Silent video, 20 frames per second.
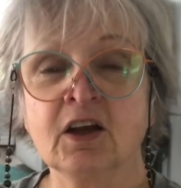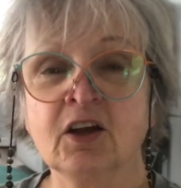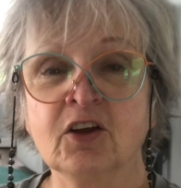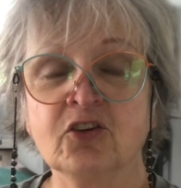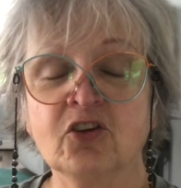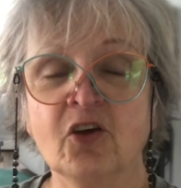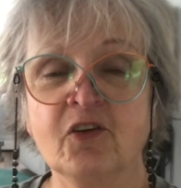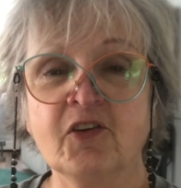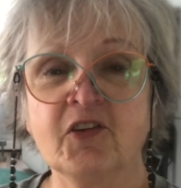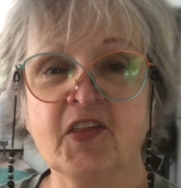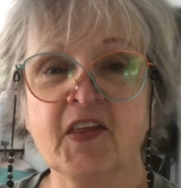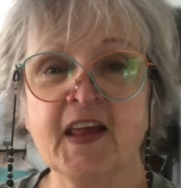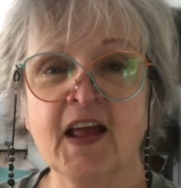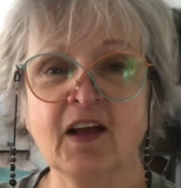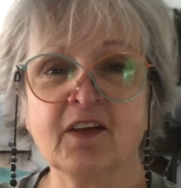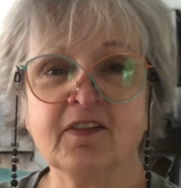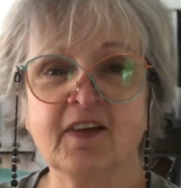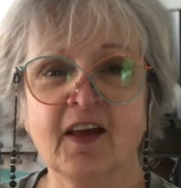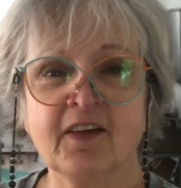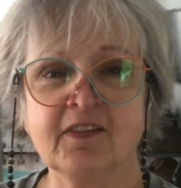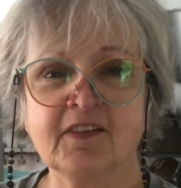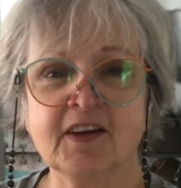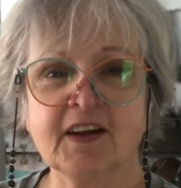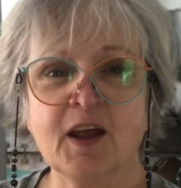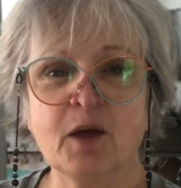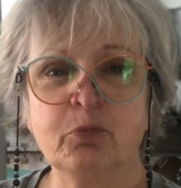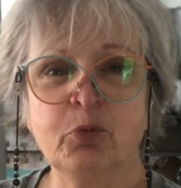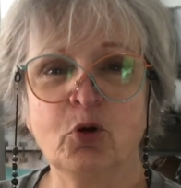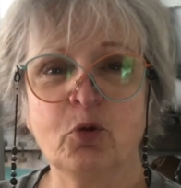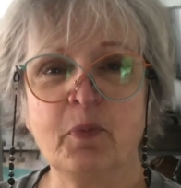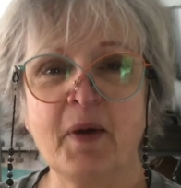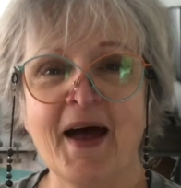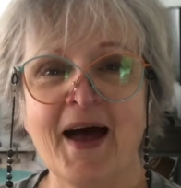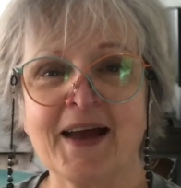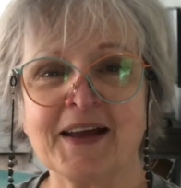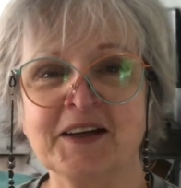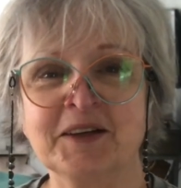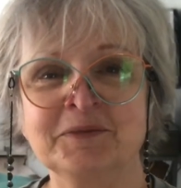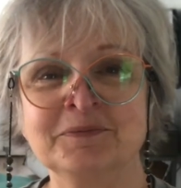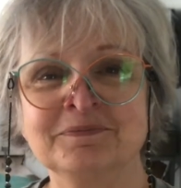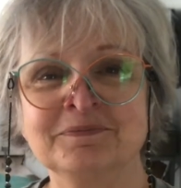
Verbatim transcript: So everything else has to get put back.